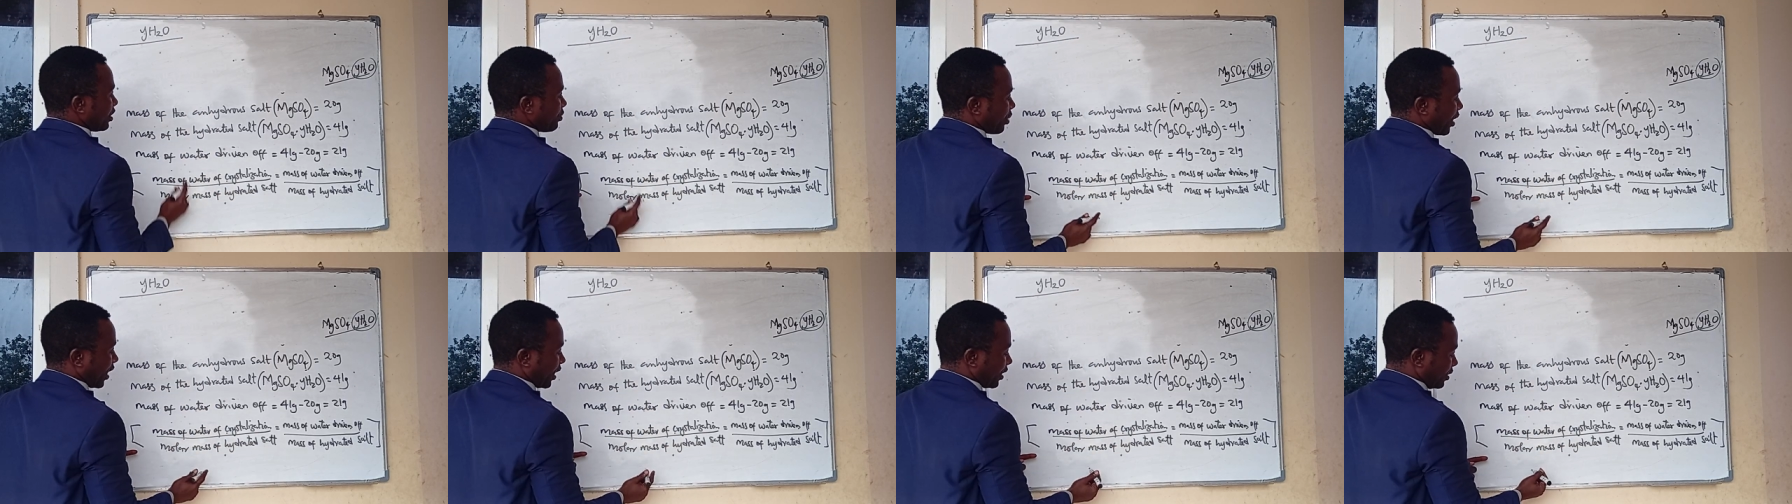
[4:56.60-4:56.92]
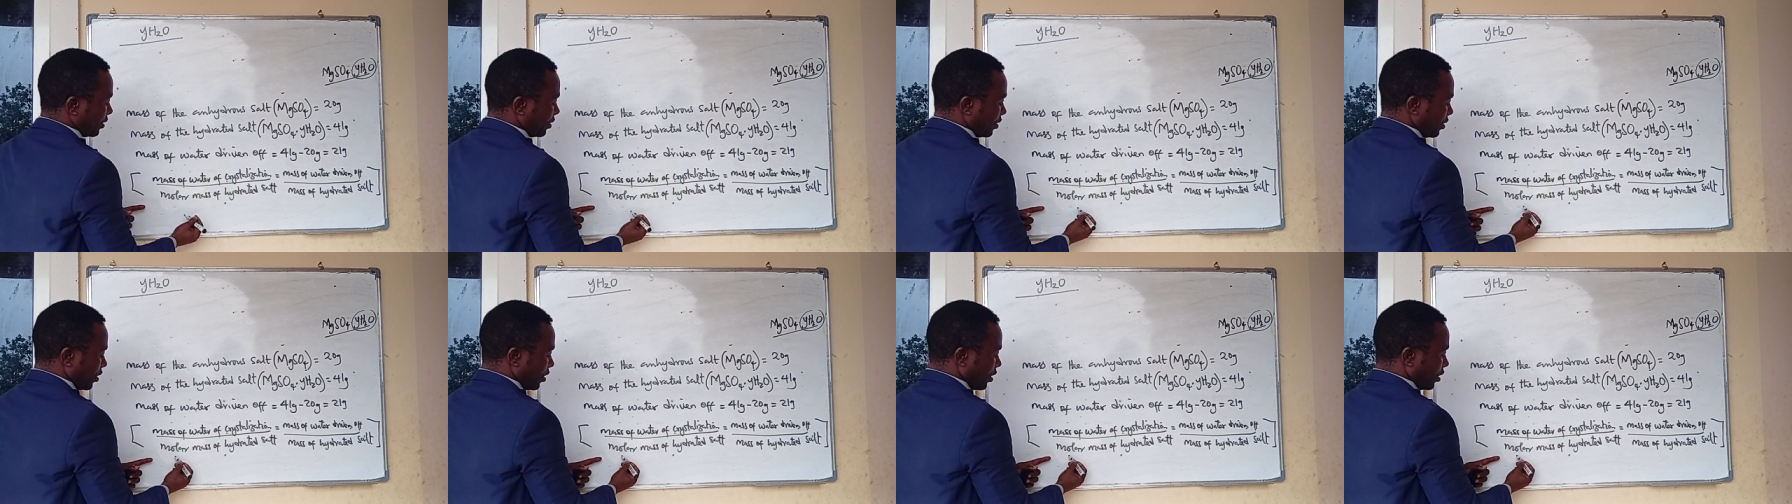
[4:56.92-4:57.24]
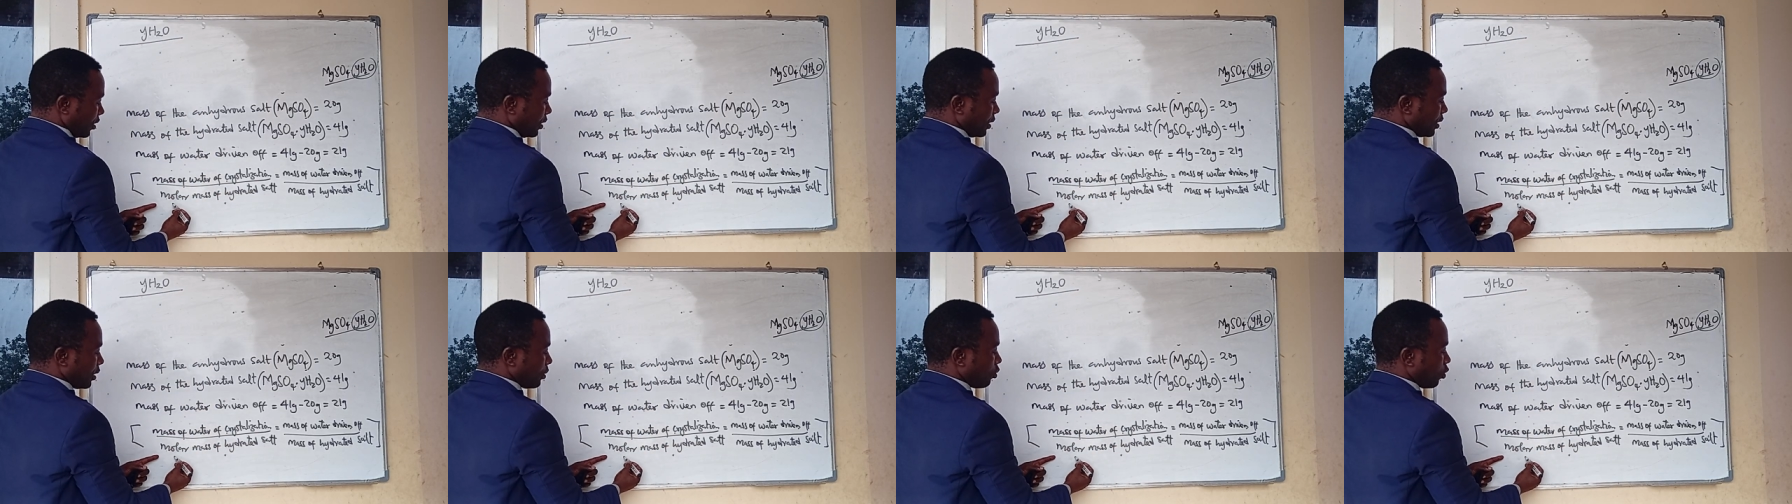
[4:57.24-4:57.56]
it by
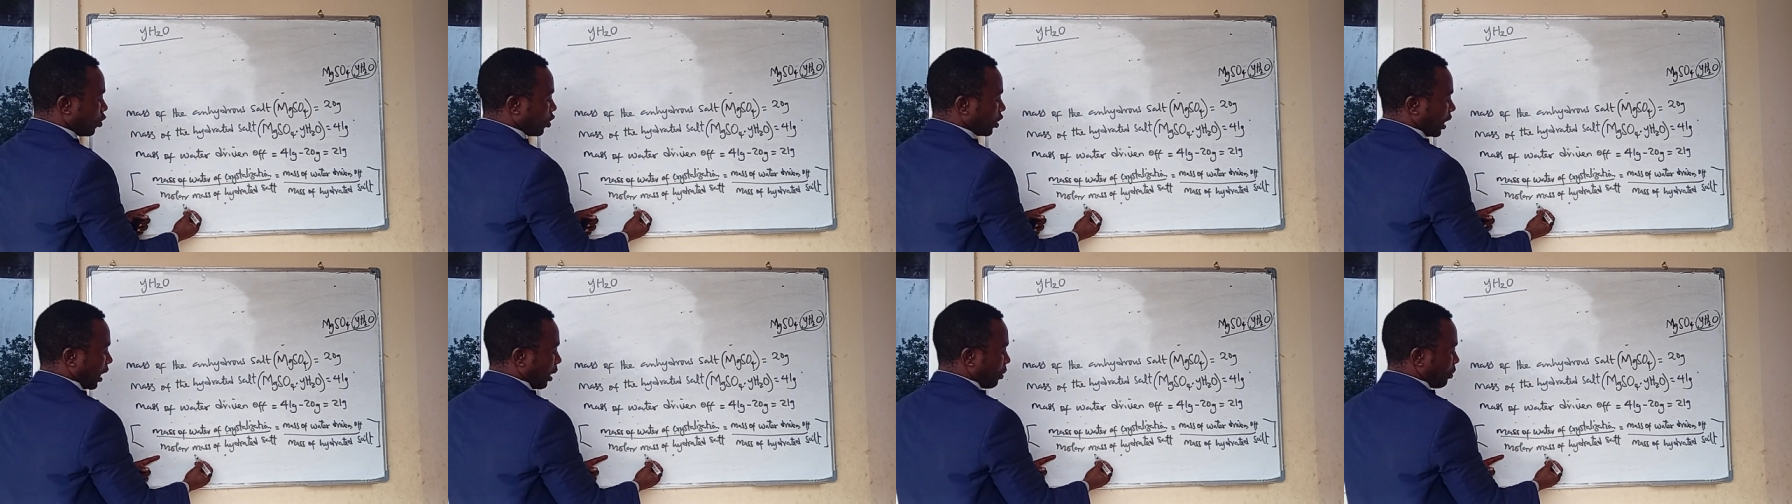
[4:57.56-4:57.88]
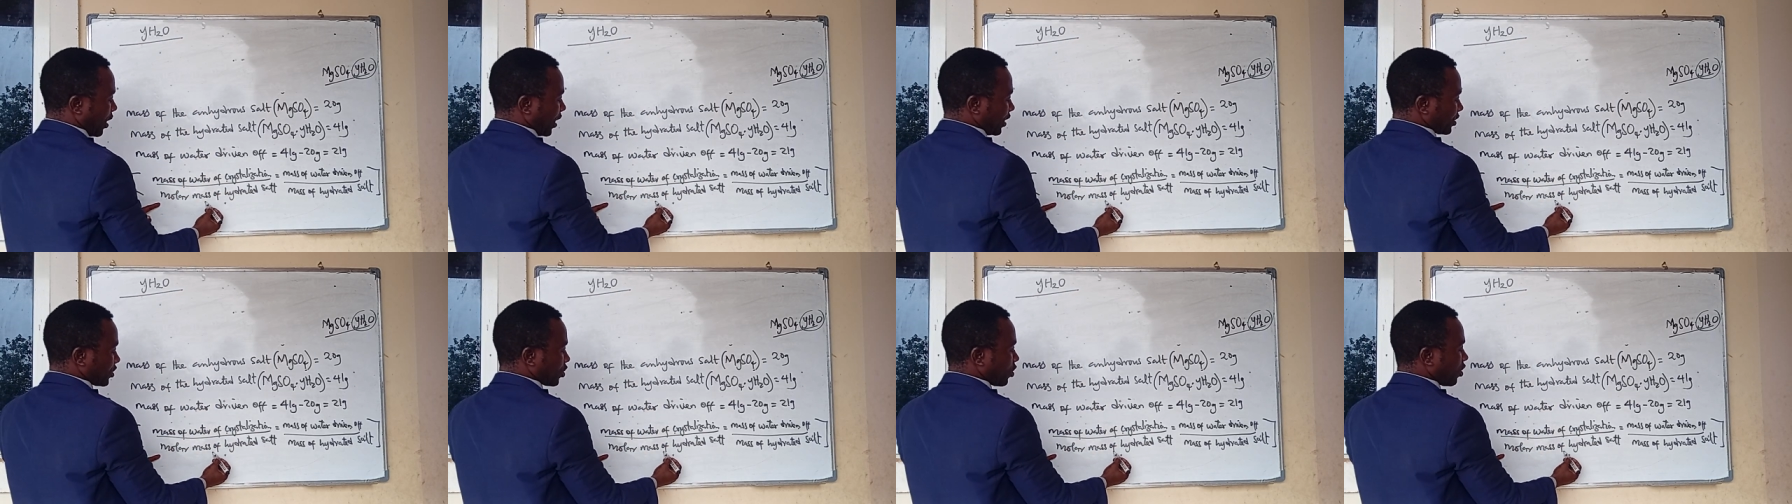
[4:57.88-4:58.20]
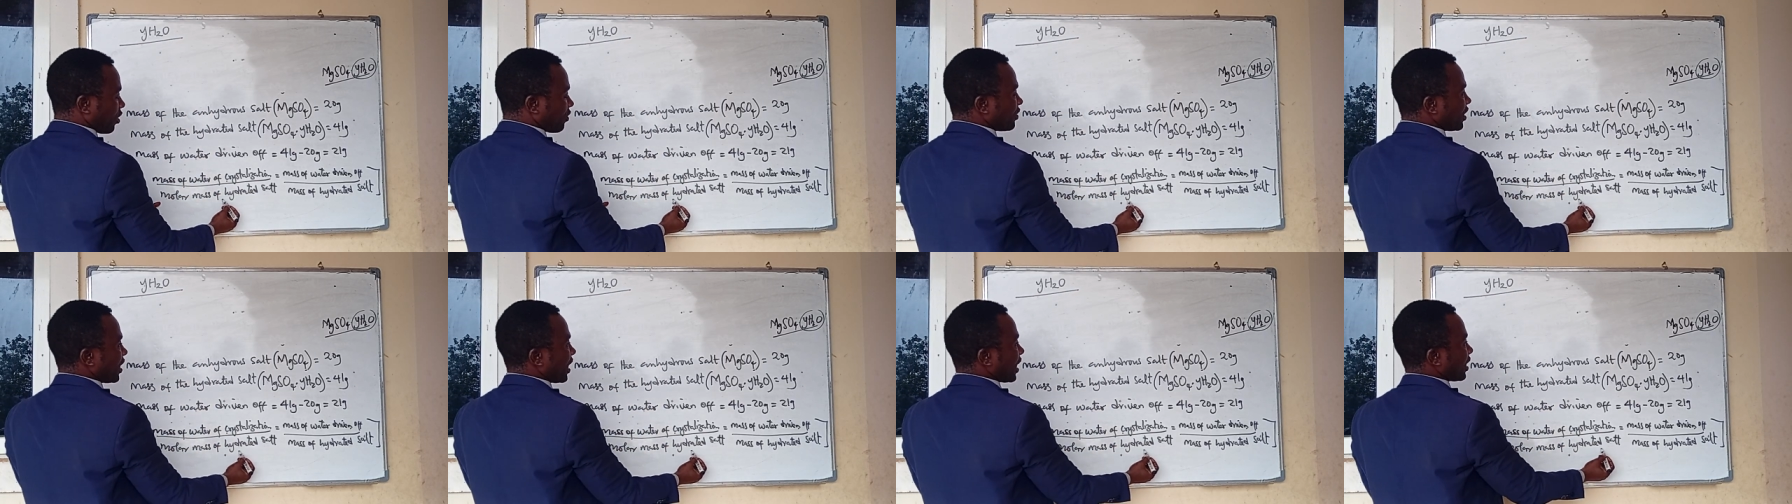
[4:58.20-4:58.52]
the molar mass
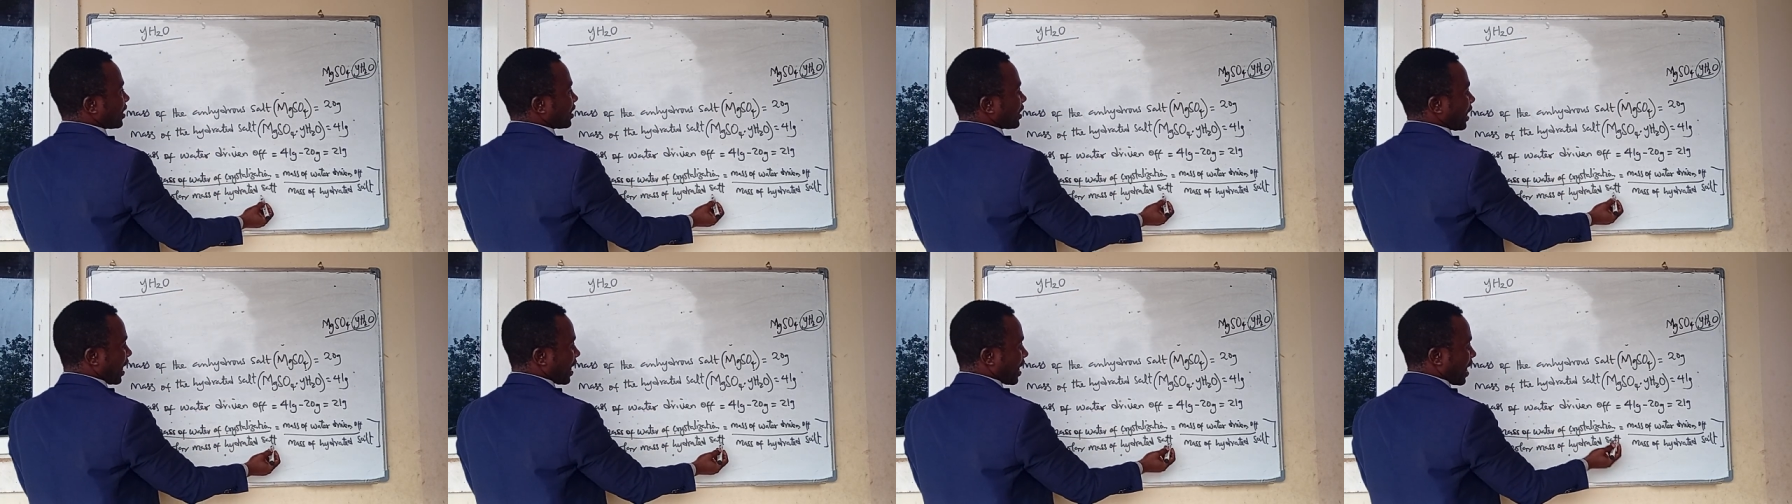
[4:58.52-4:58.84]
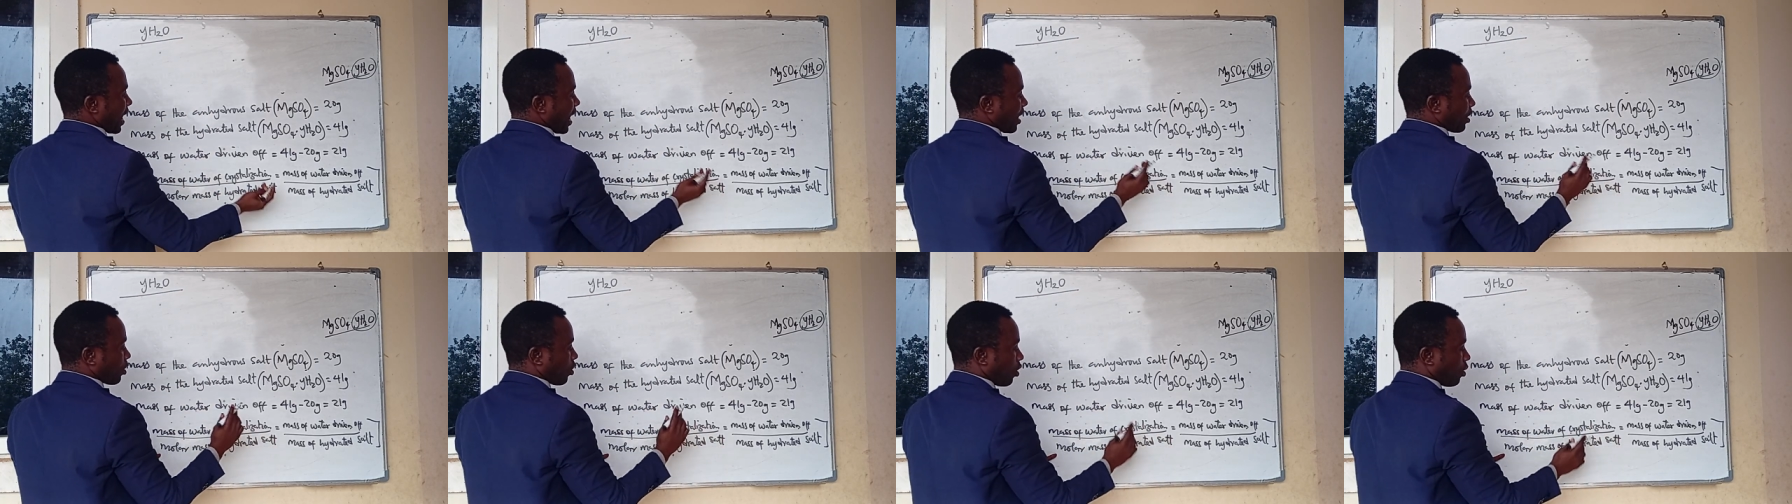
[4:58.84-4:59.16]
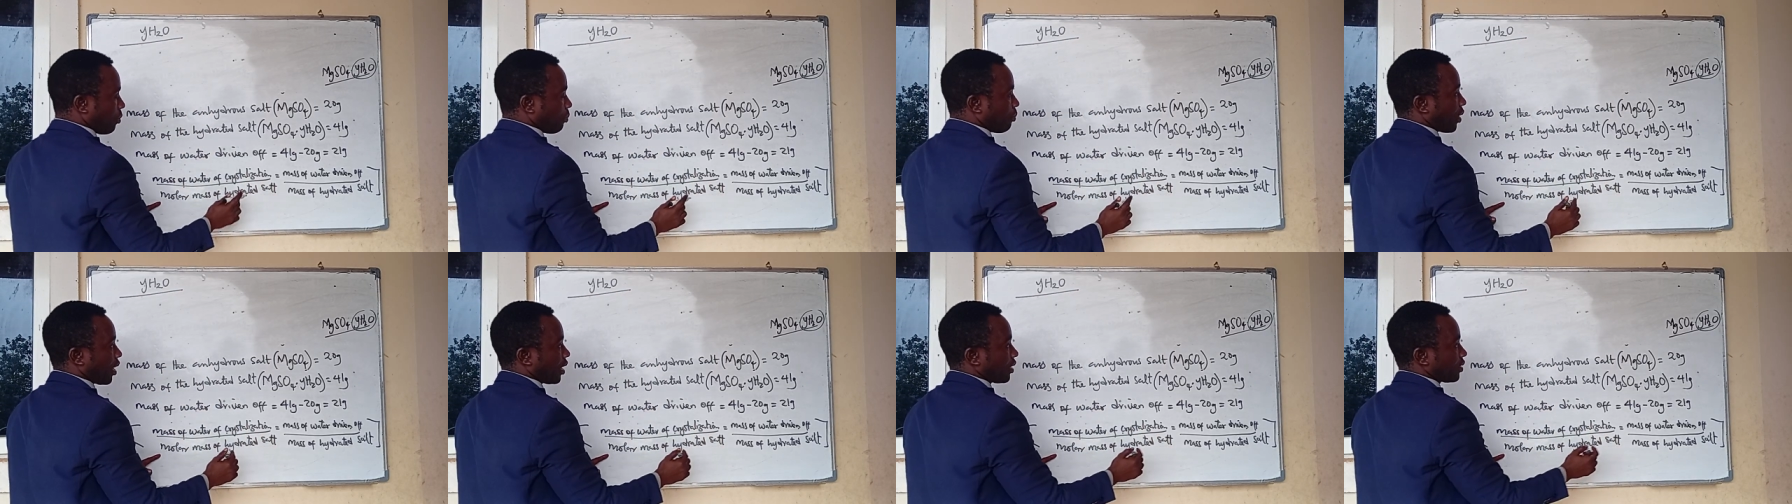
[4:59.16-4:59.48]
of the entire
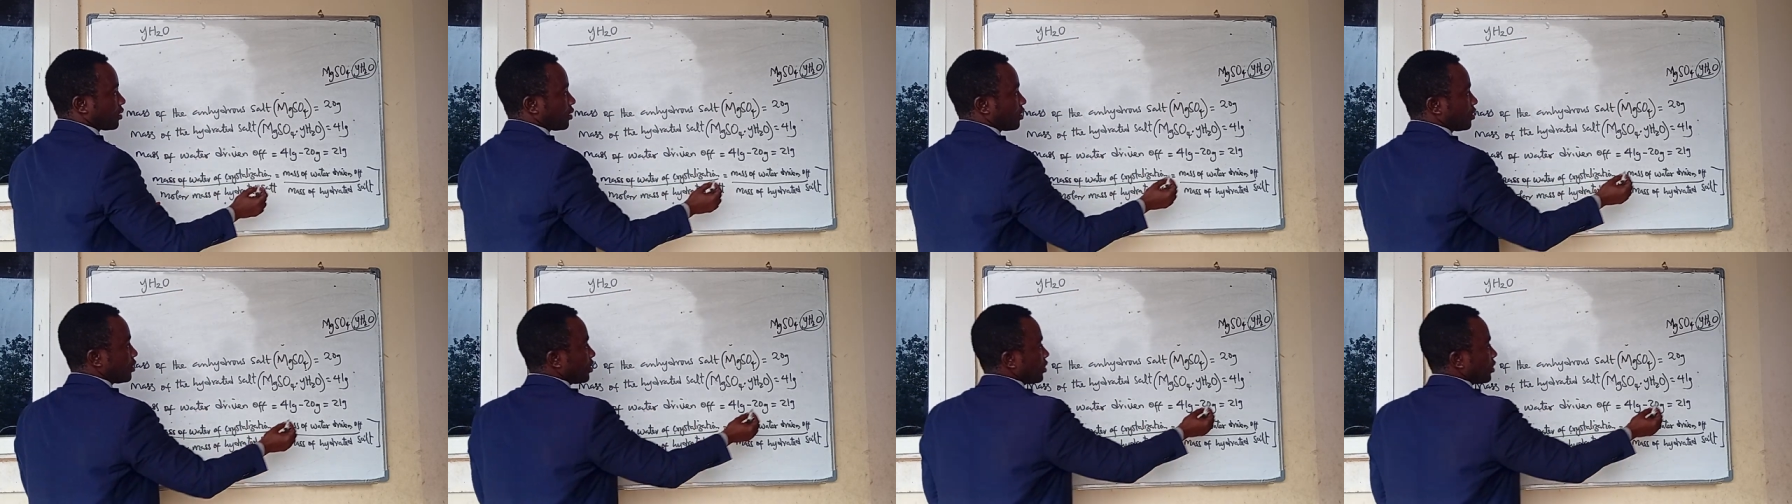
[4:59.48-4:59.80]
compound.